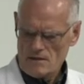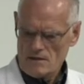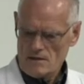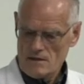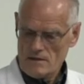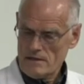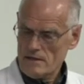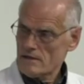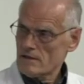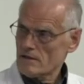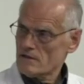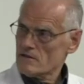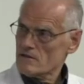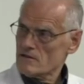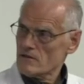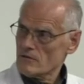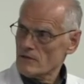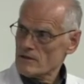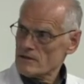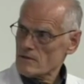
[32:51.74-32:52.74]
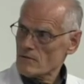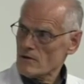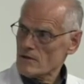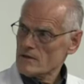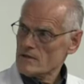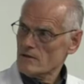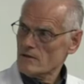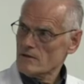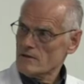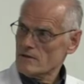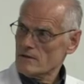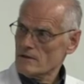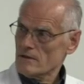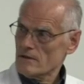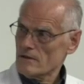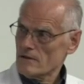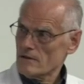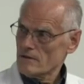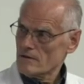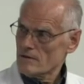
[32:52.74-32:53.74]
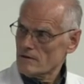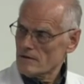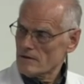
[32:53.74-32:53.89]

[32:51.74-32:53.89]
And it's, the reservoir is not the